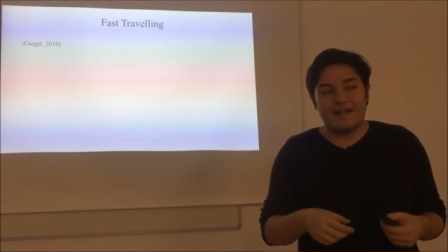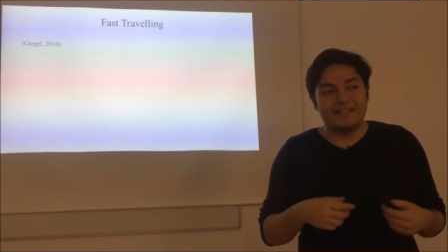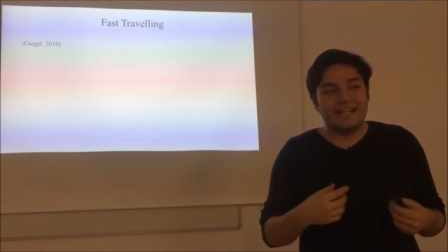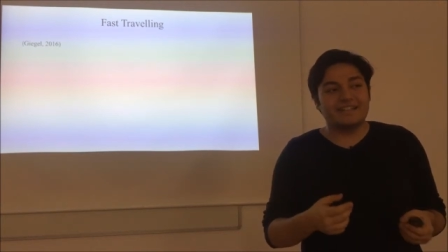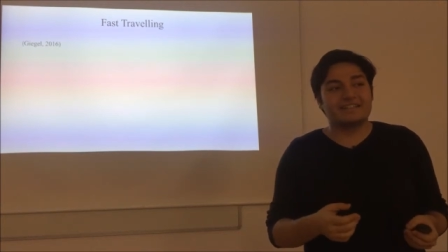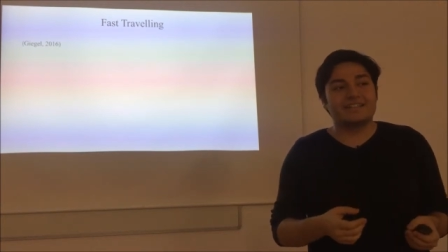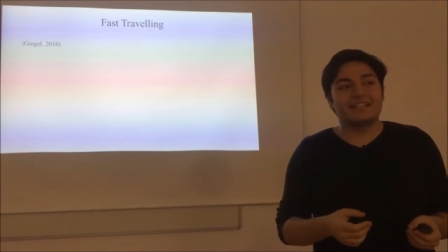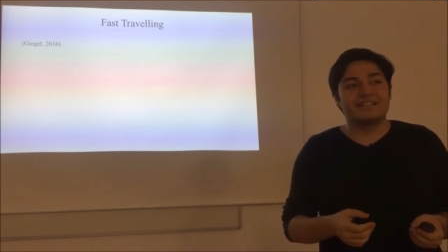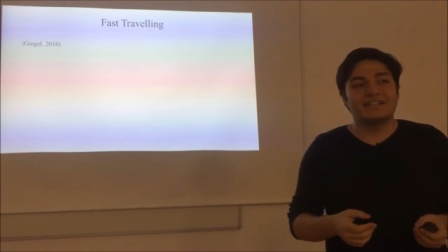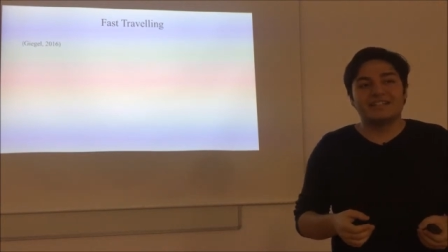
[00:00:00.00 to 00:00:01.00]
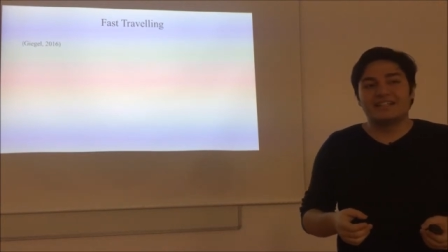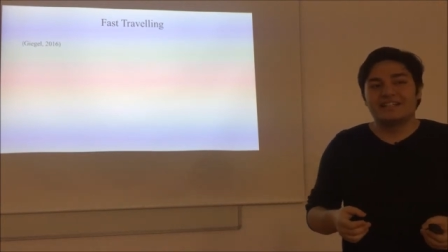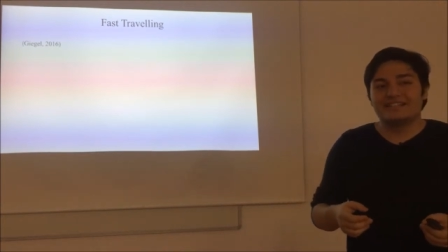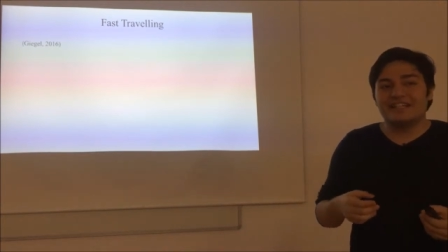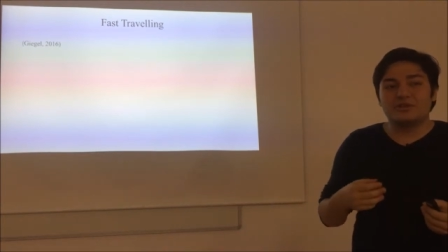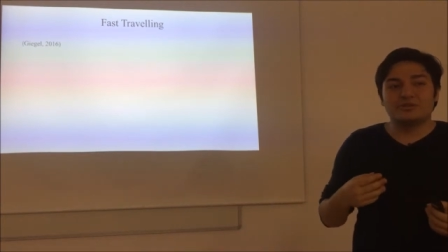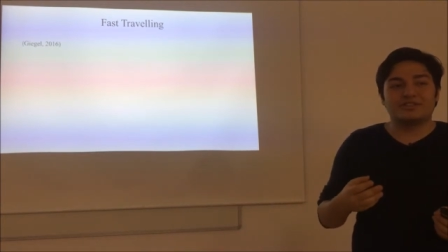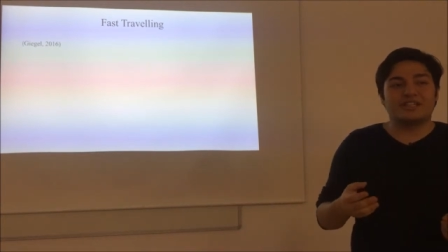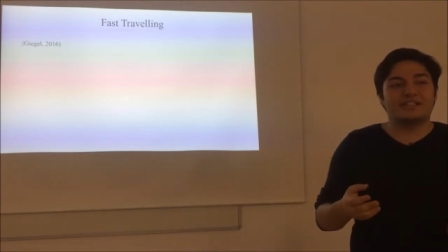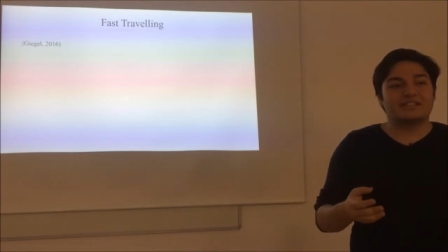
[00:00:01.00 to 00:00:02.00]
And added that they don't
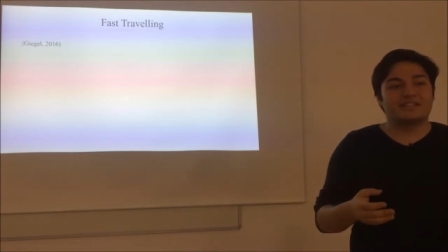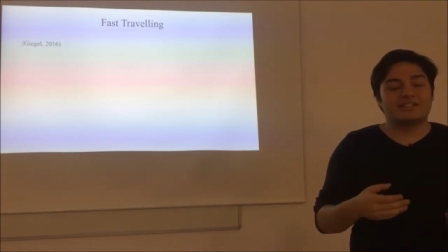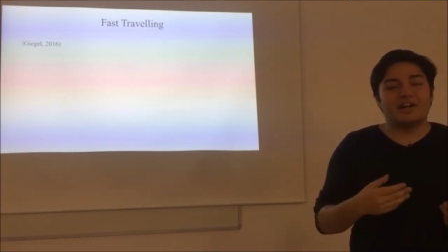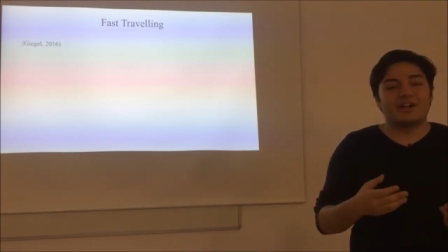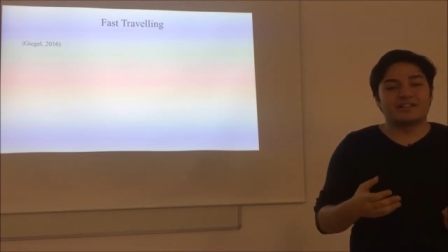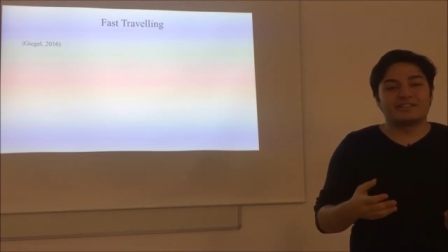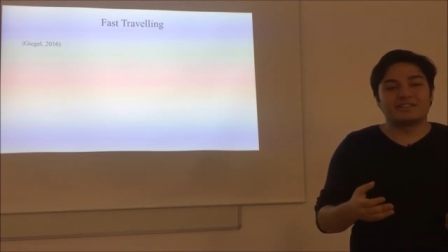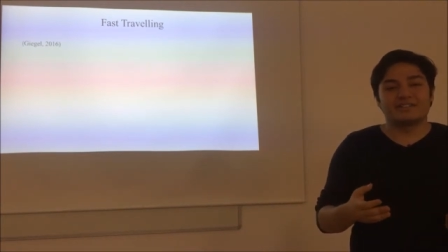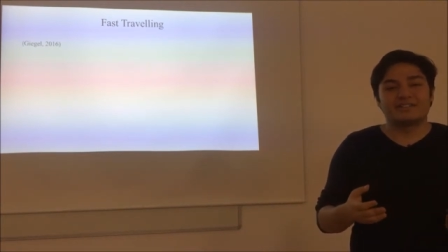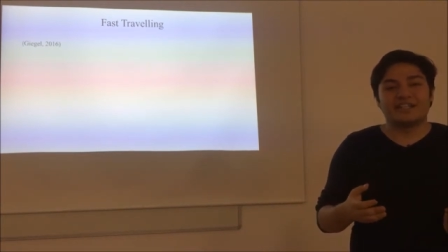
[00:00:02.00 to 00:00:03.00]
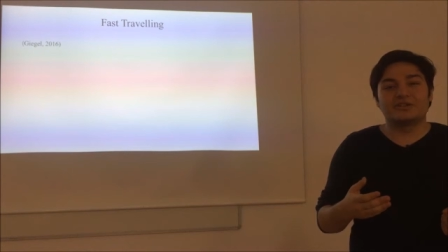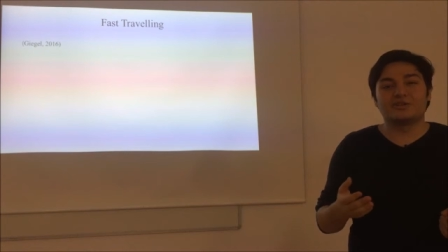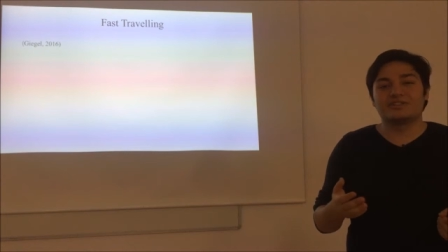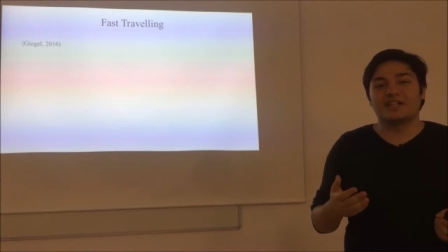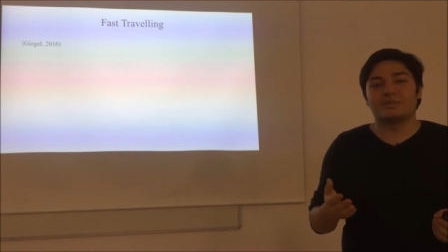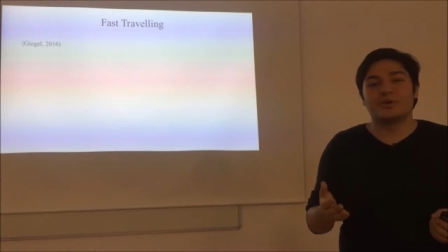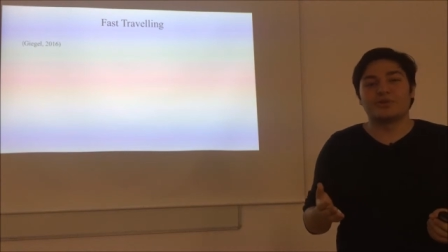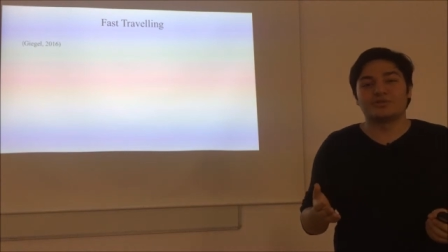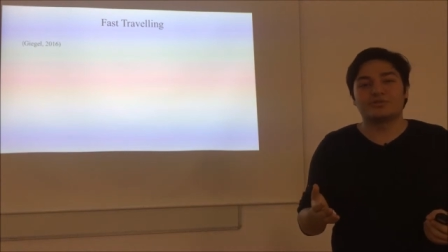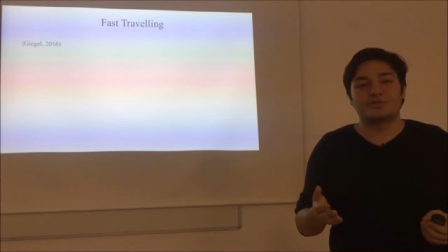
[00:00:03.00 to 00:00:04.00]
sell cars, they don't sell
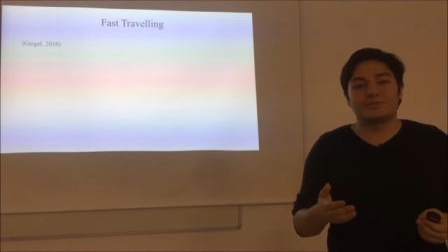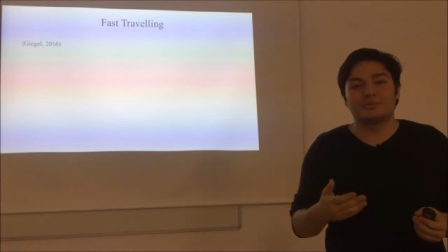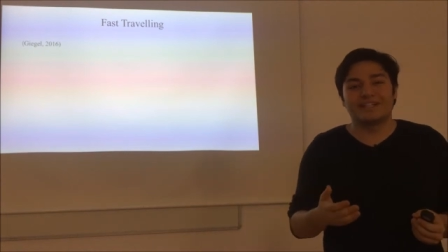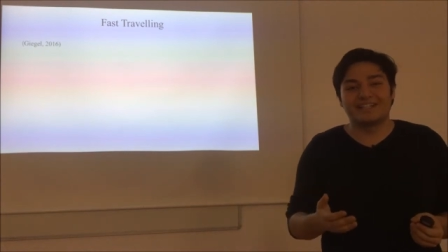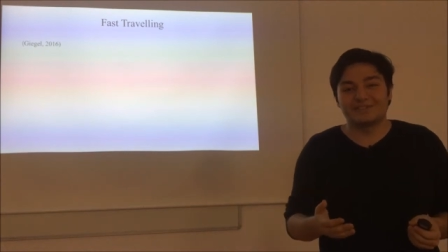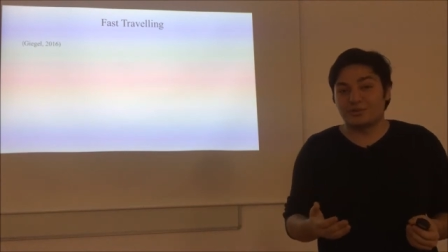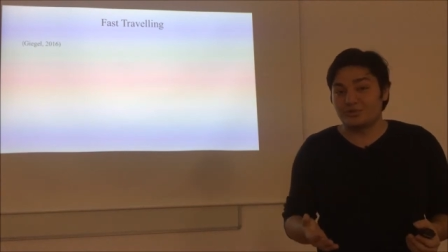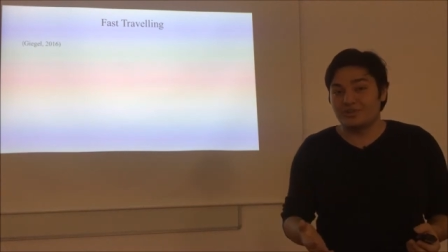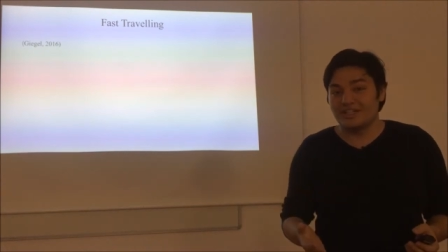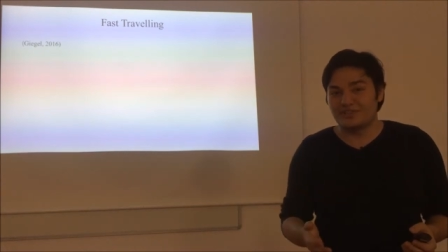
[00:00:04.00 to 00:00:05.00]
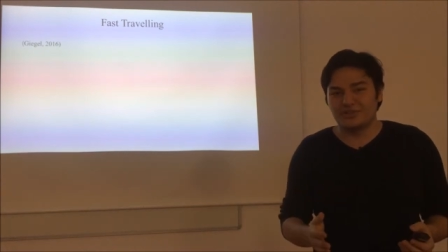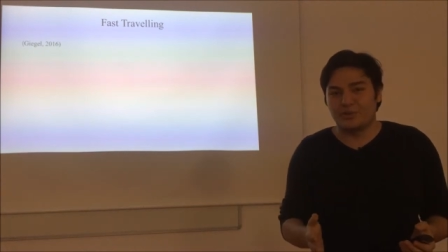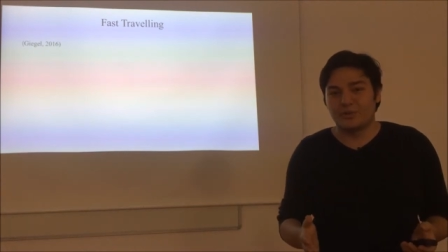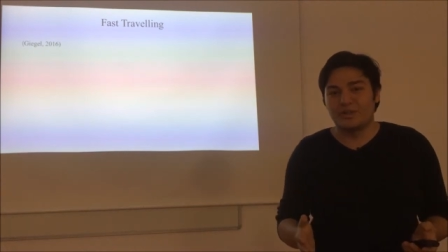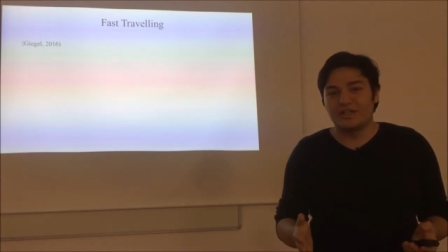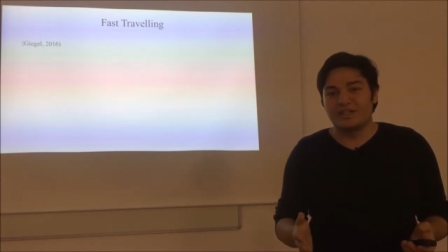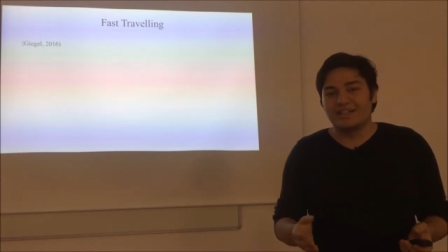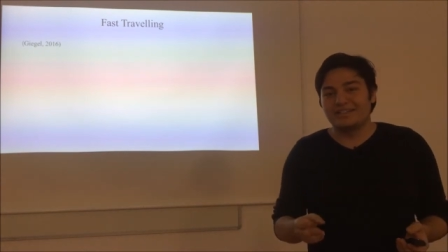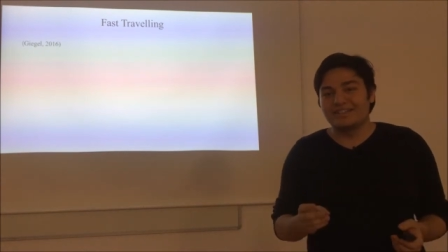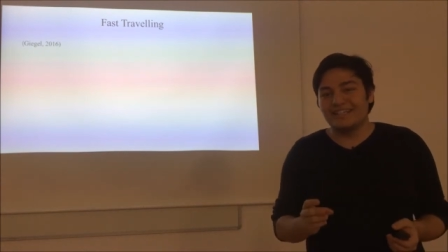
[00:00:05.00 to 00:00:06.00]
boats, planes or trains, no.
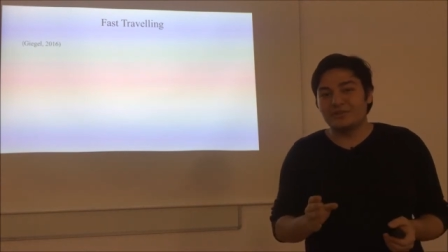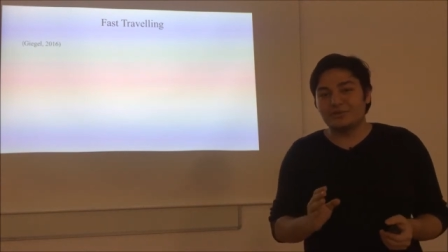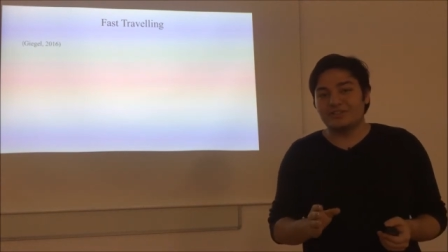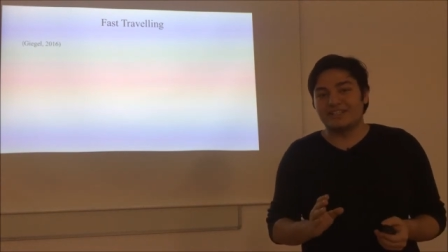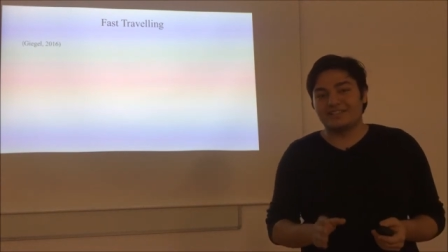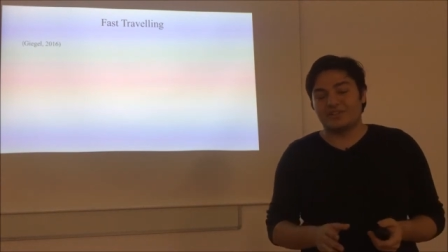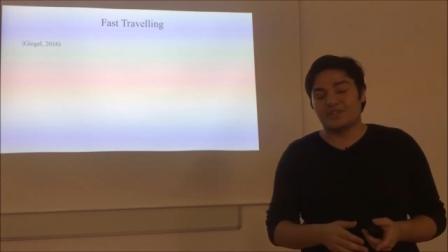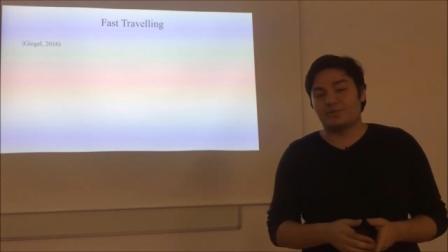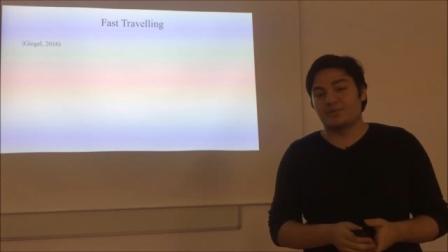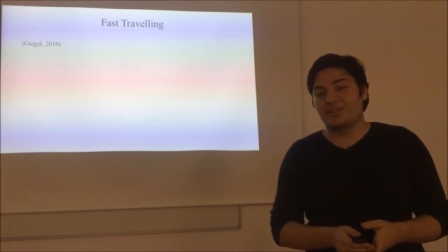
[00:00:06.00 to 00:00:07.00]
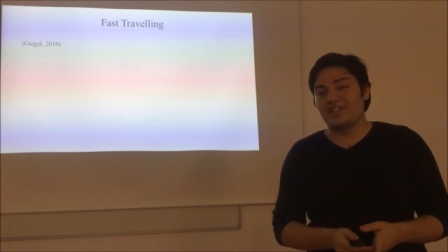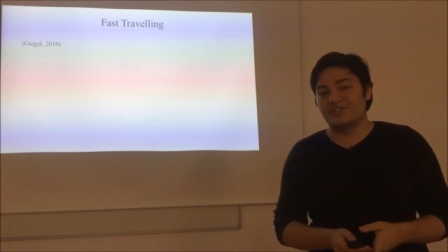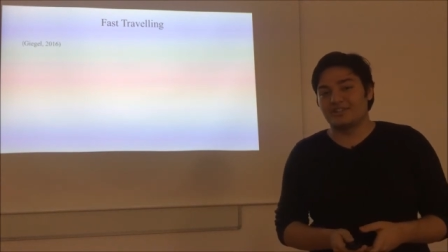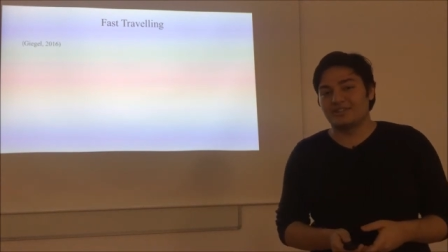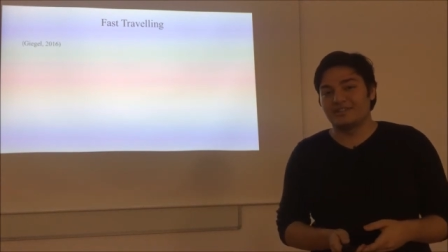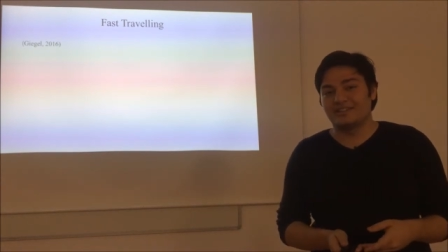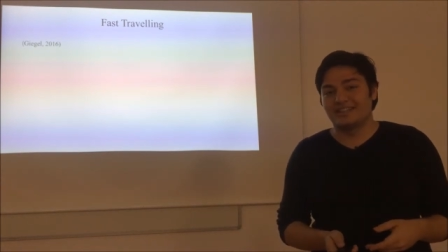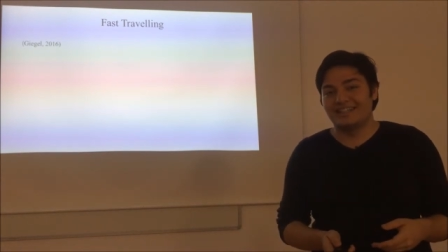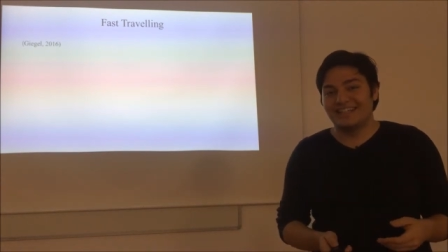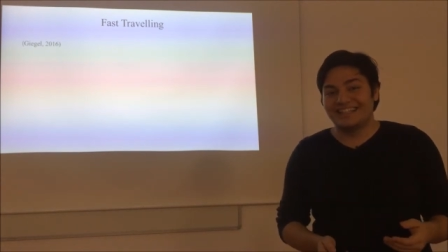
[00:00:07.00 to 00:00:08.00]
They don't sell transportation.
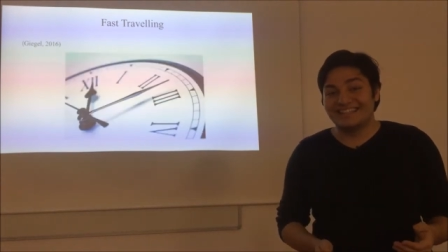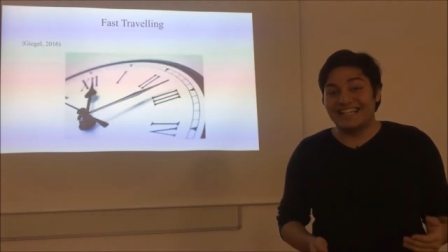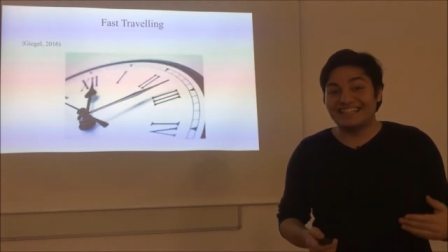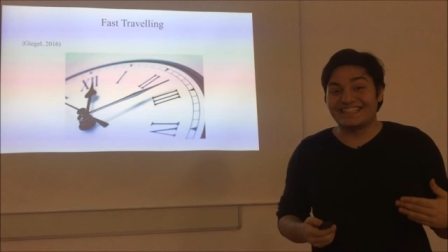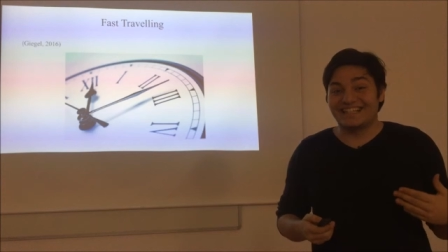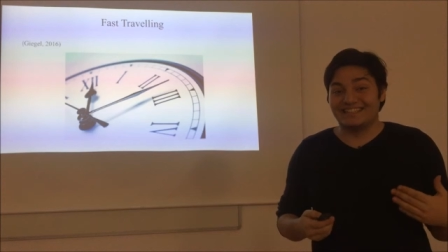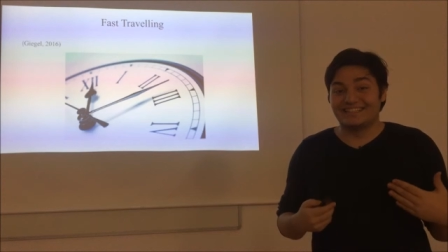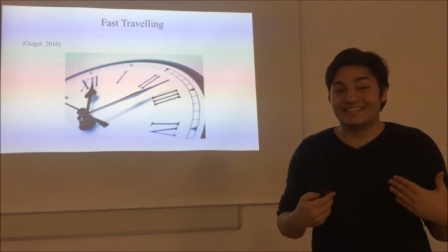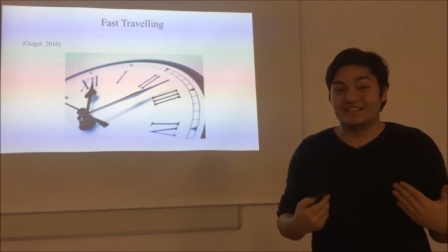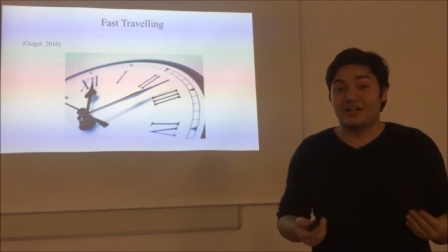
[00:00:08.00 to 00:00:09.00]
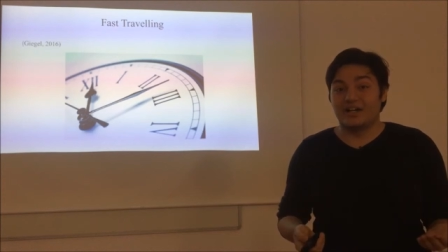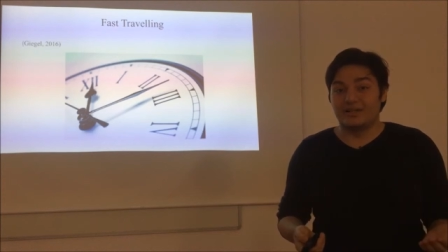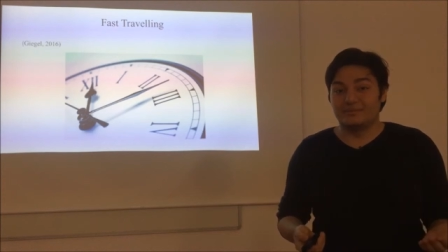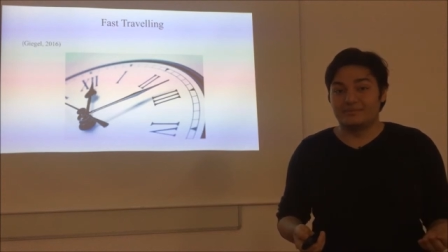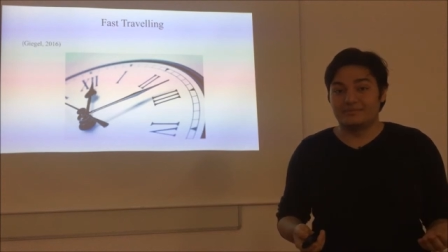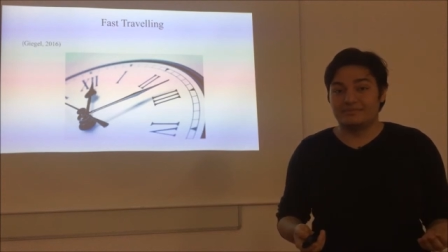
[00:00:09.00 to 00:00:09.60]
They said time.